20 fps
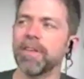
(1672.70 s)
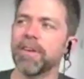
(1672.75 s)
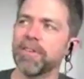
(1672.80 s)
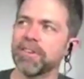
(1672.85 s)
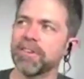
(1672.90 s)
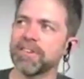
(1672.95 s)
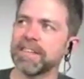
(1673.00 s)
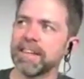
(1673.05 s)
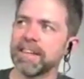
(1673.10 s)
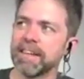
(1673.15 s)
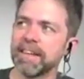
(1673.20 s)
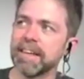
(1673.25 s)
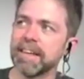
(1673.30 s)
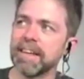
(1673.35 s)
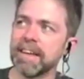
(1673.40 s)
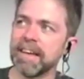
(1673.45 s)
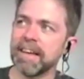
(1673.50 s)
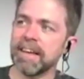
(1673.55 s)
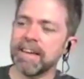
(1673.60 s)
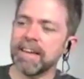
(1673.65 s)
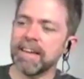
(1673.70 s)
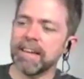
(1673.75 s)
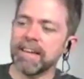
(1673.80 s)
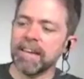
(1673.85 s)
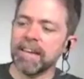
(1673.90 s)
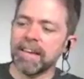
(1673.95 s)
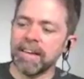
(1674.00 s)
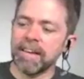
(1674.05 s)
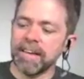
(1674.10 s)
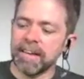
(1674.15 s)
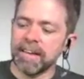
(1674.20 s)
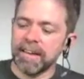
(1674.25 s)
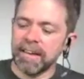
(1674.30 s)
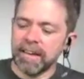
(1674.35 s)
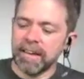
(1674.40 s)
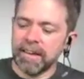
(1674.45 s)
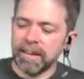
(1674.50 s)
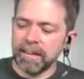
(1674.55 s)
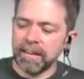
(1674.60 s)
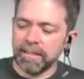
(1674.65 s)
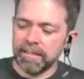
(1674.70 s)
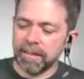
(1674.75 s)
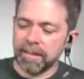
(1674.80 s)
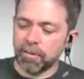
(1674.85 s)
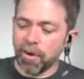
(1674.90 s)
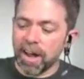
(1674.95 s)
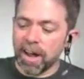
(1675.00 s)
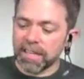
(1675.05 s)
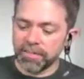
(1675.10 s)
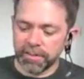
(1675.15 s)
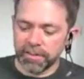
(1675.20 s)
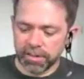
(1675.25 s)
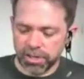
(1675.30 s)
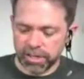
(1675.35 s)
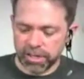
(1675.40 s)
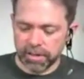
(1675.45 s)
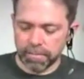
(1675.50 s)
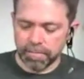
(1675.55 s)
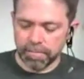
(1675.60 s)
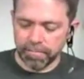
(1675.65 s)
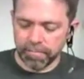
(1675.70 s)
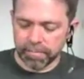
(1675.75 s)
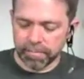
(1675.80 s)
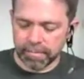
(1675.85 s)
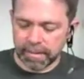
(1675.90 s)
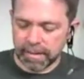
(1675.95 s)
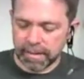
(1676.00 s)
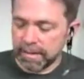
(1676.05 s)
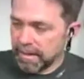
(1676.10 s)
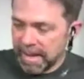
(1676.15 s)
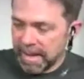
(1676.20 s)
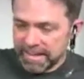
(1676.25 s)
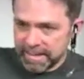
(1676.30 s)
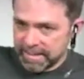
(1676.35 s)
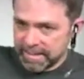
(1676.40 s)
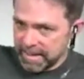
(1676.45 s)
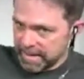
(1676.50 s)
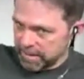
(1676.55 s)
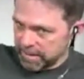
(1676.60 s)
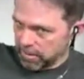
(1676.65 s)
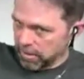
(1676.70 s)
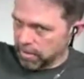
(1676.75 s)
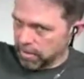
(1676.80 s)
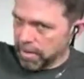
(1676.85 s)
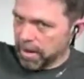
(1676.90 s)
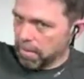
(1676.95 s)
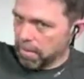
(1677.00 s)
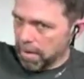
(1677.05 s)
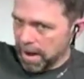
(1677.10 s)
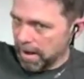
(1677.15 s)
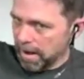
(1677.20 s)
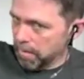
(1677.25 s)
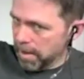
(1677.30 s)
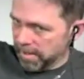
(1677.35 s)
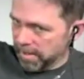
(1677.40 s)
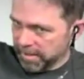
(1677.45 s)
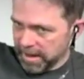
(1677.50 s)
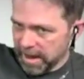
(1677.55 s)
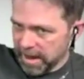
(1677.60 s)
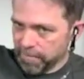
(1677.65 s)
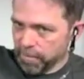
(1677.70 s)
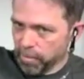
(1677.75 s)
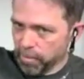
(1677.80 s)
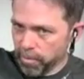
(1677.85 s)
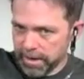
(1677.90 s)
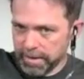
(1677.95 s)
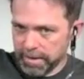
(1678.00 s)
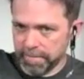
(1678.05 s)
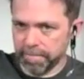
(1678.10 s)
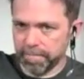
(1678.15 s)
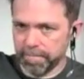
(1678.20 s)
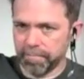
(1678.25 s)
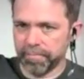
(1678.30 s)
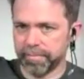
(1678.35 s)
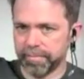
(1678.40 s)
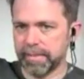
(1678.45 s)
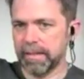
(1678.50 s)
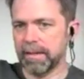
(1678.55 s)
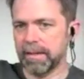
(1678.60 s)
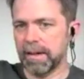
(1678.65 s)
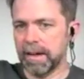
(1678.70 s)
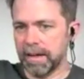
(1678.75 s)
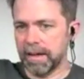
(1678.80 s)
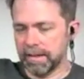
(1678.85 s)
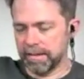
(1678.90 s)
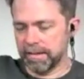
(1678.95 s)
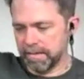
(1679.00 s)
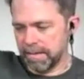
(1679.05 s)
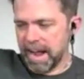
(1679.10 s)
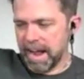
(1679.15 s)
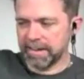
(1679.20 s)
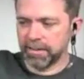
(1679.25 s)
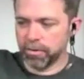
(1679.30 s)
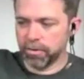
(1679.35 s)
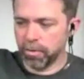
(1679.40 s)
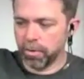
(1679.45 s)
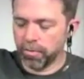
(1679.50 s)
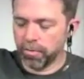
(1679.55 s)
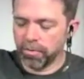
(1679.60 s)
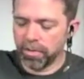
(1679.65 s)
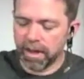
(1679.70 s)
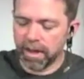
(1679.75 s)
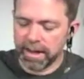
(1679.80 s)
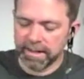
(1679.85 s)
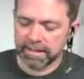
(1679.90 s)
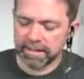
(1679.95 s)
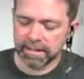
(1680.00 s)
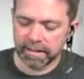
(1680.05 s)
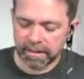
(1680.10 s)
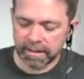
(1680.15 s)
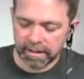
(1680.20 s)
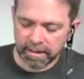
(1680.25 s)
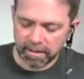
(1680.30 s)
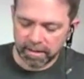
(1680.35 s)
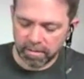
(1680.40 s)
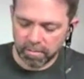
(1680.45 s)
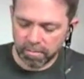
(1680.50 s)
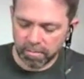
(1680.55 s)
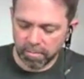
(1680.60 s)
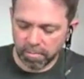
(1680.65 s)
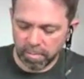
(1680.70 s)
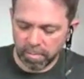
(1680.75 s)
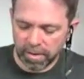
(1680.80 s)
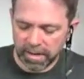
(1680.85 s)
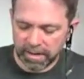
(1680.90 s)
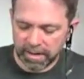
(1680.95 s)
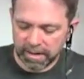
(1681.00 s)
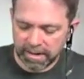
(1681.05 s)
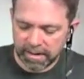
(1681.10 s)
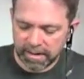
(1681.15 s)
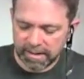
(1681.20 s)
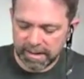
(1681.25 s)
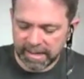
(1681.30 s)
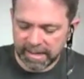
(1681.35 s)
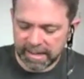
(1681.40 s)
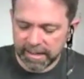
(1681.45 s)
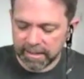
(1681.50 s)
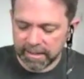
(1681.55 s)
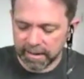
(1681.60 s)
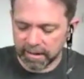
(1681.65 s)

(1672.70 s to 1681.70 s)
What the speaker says: There's the CrossFit gym, as I say, it's only about a mile and a half away, as the crow flies. But to get